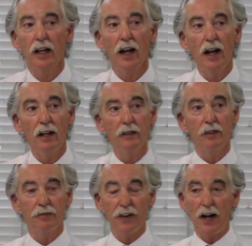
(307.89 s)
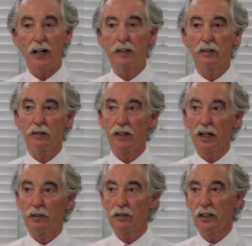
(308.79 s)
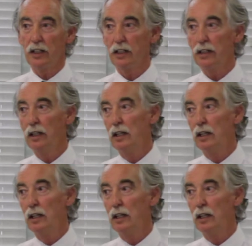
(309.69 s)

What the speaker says: and the fact that the